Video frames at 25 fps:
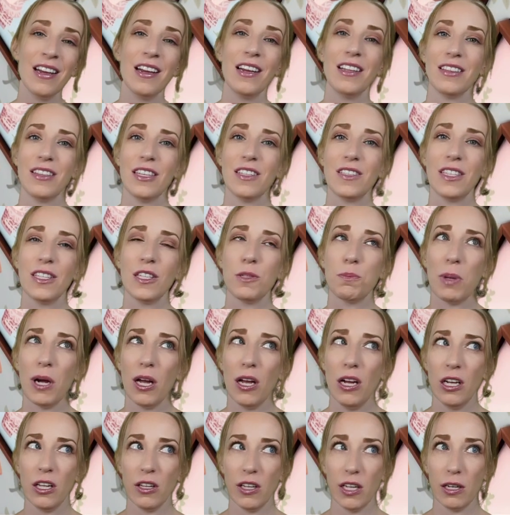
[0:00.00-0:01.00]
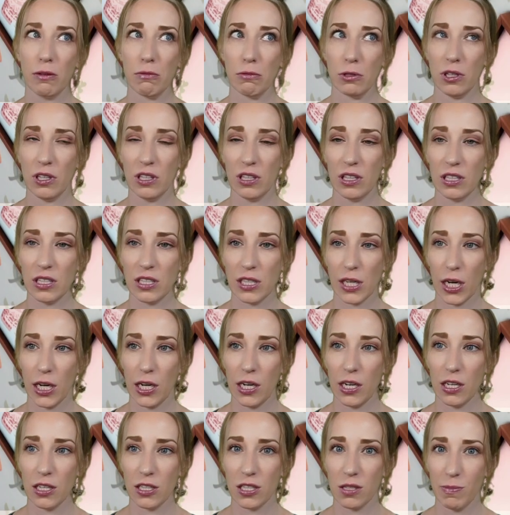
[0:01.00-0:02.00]
This is probably like one of the
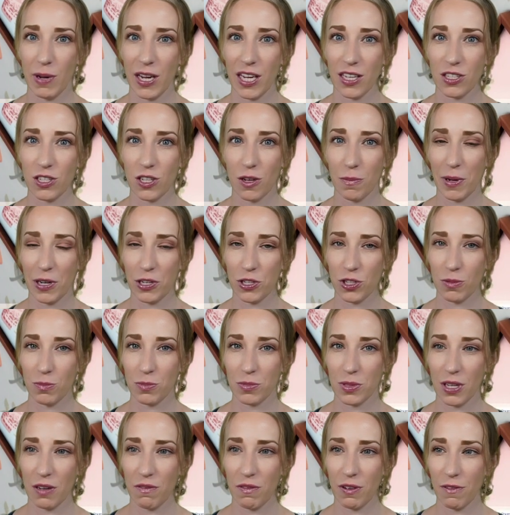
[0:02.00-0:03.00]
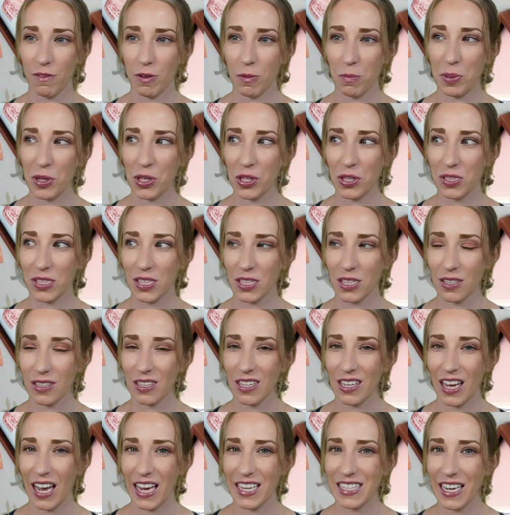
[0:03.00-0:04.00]
tiniest master bedrooms I've ever built.
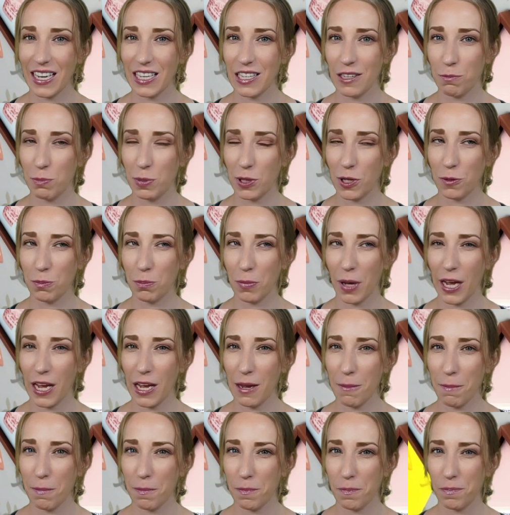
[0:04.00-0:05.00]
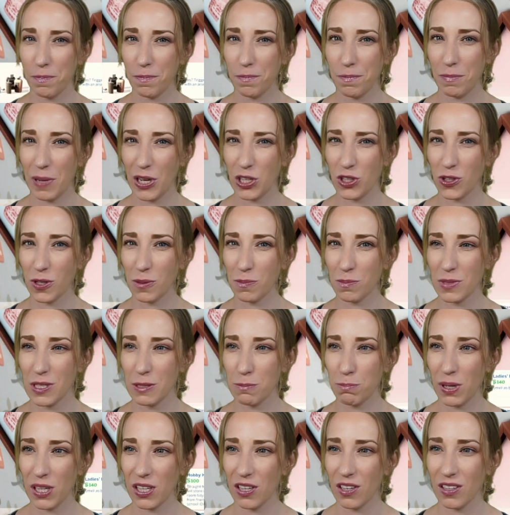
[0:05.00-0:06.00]
I tend to build my
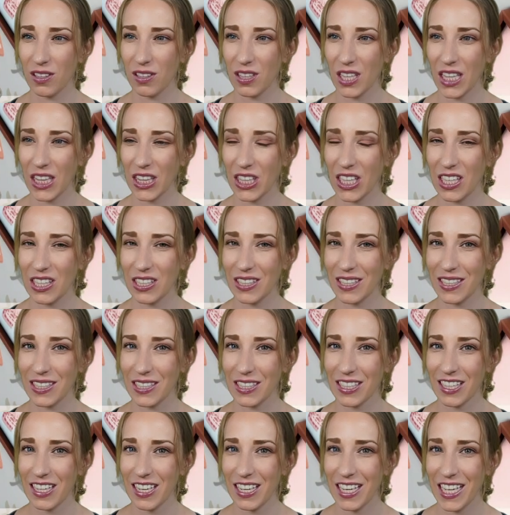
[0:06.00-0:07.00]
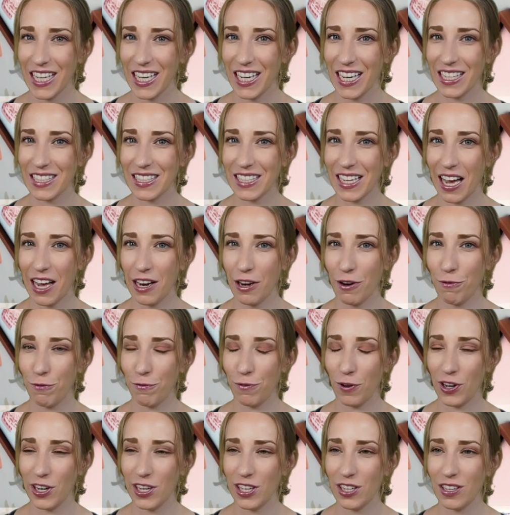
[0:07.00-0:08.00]
bedrooms bigger than this. It's kind of
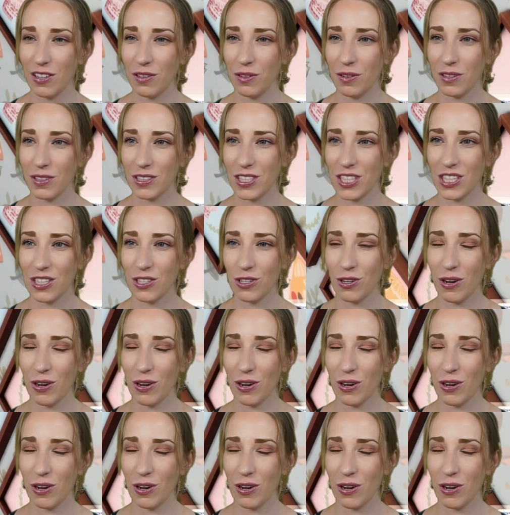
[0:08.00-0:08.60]
fun to